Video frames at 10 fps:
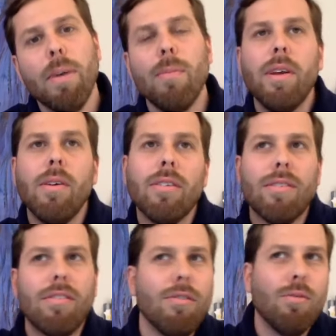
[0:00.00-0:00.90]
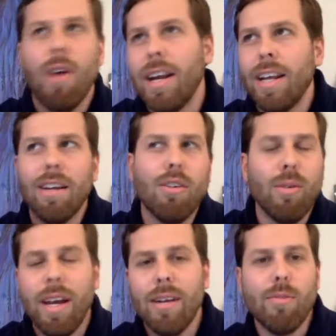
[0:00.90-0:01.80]
maybe you're just writing
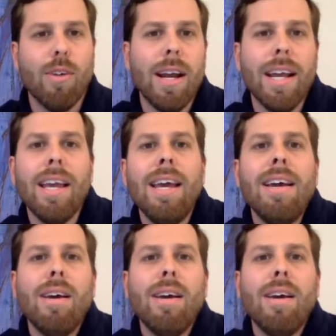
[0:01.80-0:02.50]
creative writing.